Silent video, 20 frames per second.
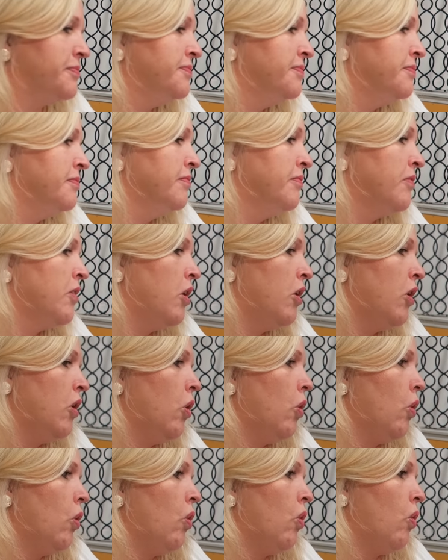
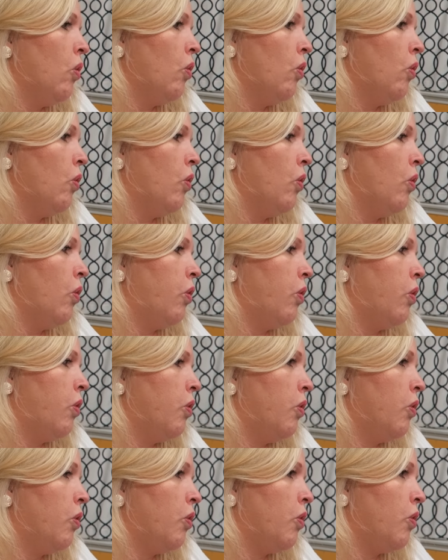[no speech]